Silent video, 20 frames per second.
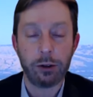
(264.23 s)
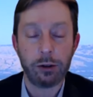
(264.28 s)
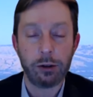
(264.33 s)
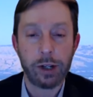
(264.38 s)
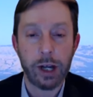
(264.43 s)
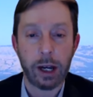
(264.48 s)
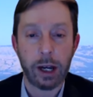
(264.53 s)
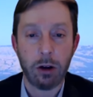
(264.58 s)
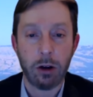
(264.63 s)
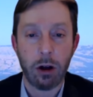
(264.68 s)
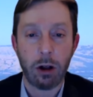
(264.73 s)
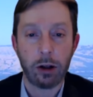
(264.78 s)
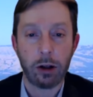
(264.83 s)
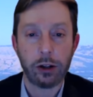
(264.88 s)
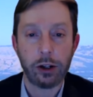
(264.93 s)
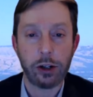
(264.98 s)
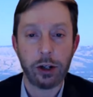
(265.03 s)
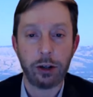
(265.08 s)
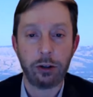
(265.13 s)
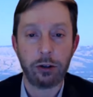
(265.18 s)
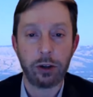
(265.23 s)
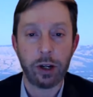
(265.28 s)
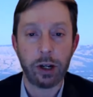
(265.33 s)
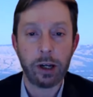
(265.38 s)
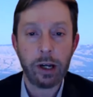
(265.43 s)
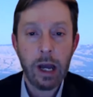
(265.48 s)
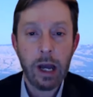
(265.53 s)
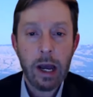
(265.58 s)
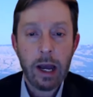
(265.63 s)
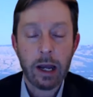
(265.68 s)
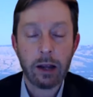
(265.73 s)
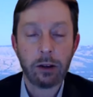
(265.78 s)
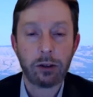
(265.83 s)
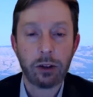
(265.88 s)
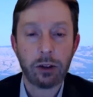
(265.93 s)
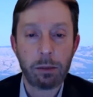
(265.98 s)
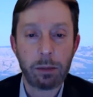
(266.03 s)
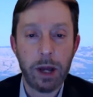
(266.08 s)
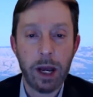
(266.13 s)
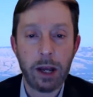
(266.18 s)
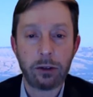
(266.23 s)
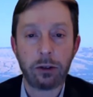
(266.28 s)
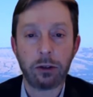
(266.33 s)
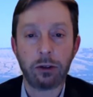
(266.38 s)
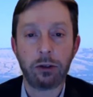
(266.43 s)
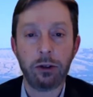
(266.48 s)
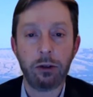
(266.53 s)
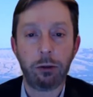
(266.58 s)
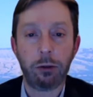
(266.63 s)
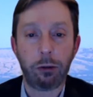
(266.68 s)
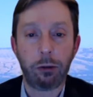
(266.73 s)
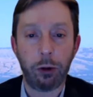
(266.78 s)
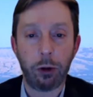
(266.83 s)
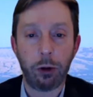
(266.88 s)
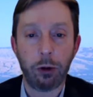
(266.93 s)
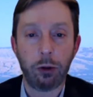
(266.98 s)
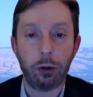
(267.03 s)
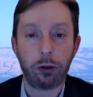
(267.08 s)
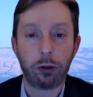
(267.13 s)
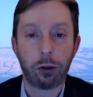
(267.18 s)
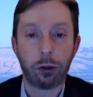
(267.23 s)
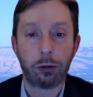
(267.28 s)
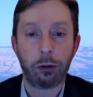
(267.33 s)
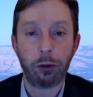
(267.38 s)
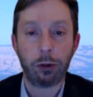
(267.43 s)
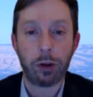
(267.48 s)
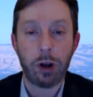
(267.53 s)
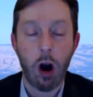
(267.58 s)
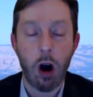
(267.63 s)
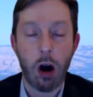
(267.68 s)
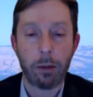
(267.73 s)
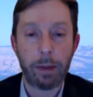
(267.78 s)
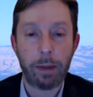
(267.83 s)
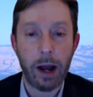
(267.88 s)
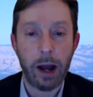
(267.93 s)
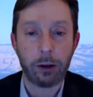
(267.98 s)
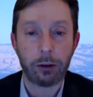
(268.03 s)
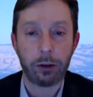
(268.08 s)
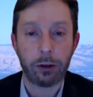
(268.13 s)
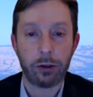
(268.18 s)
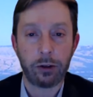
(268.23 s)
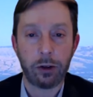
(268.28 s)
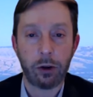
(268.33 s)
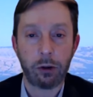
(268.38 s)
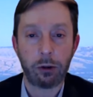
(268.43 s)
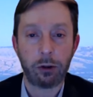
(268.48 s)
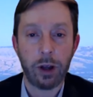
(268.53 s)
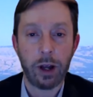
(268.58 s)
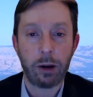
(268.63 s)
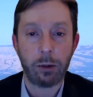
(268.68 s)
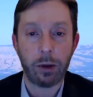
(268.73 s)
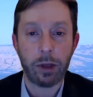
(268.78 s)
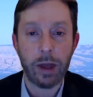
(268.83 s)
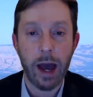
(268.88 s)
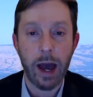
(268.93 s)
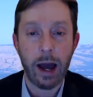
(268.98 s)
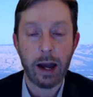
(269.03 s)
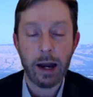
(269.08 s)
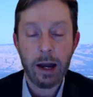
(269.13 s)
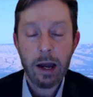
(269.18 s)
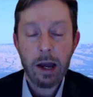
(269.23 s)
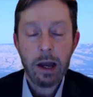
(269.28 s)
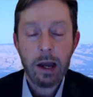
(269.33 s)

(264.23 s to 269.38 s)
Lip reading: new technologies, and in some cases, new foods or food compounds associated with that.